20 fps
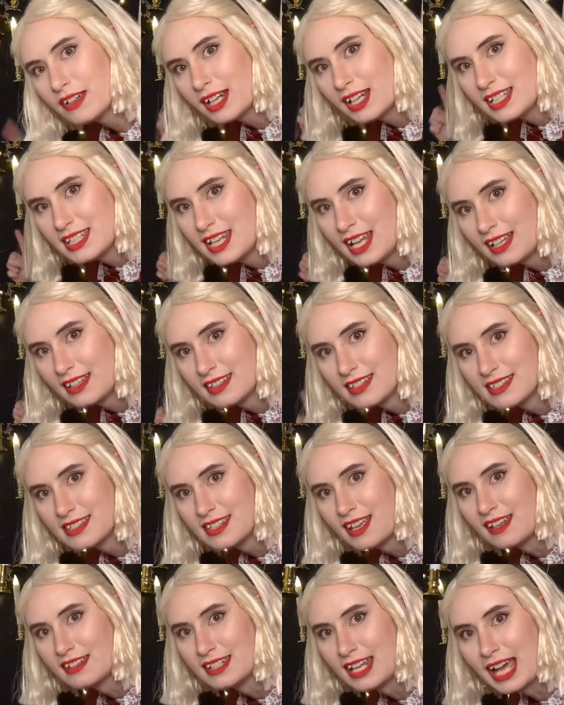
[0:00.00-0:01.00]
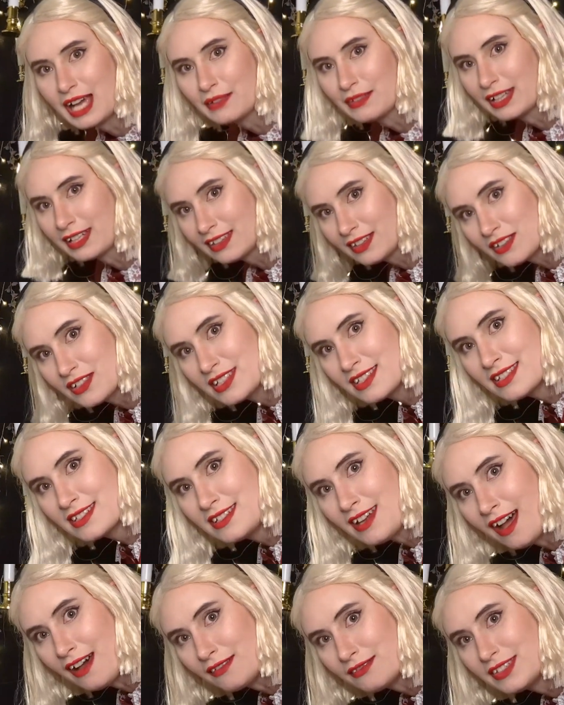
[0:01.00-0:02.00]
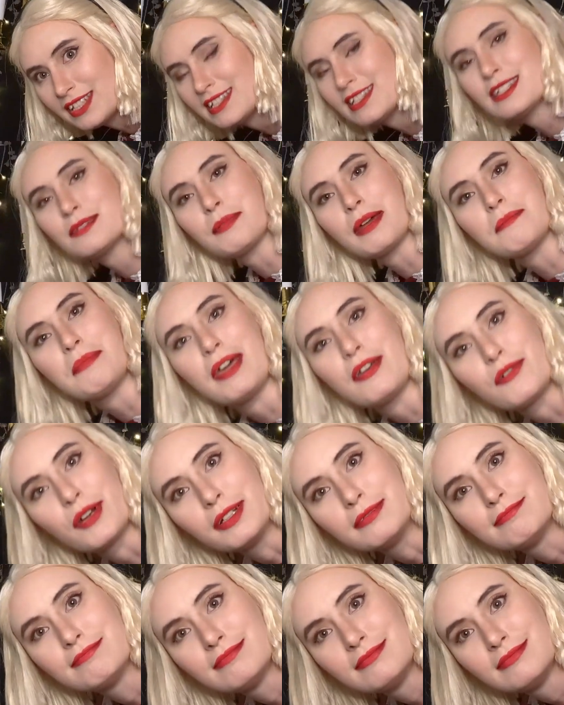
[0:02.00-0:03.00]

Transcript: got to take this set down. Like, there's stuff. This is my bedroom.